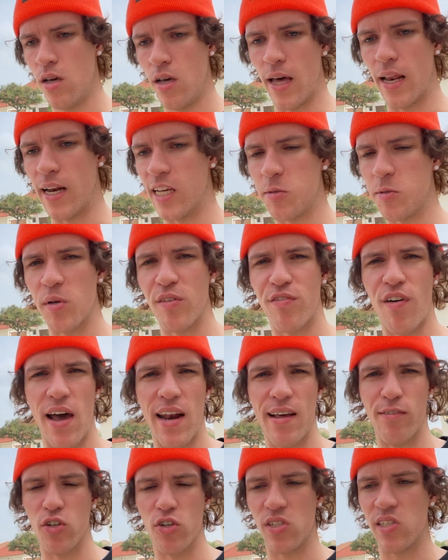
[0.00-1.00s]
And it's been fine
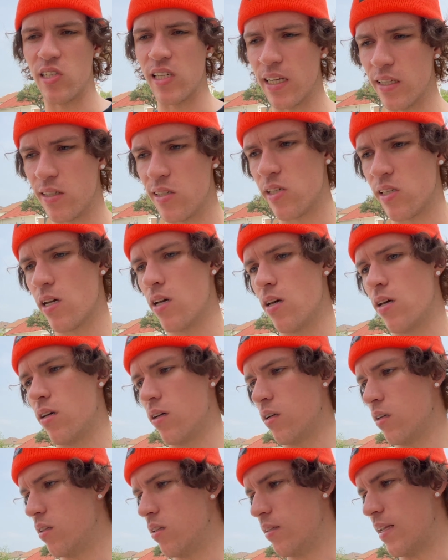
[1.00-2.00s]
ever since.
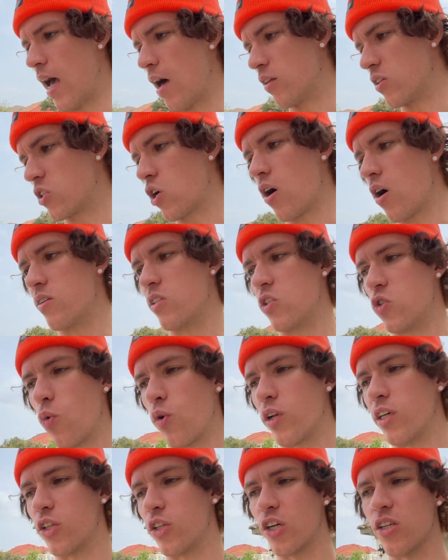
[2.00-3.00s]
Now this car is a
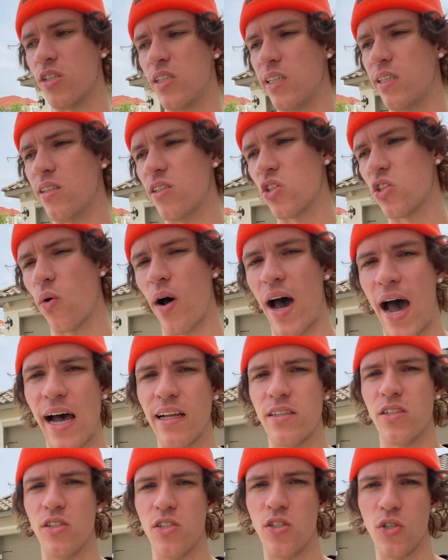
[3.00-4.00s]
2013, so I
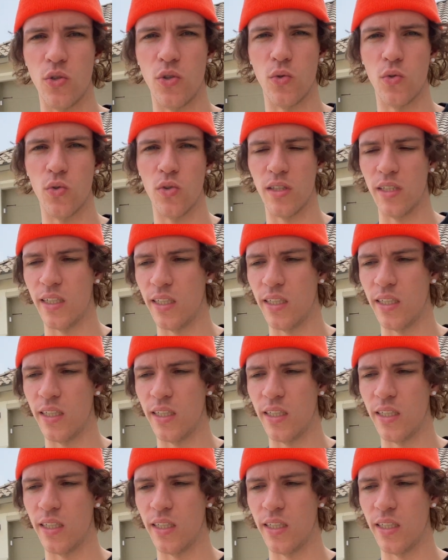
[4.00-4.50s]
had to do